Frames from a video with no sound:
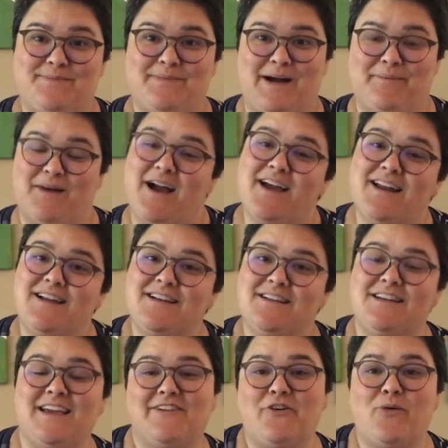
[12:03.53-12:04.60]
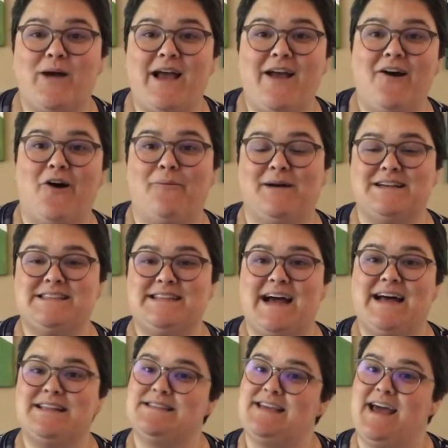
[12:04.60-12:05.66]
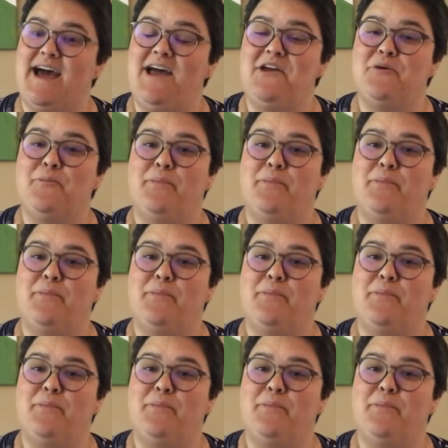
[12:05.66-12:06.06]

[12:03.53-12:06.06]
I'm not going to give away all my stats yet,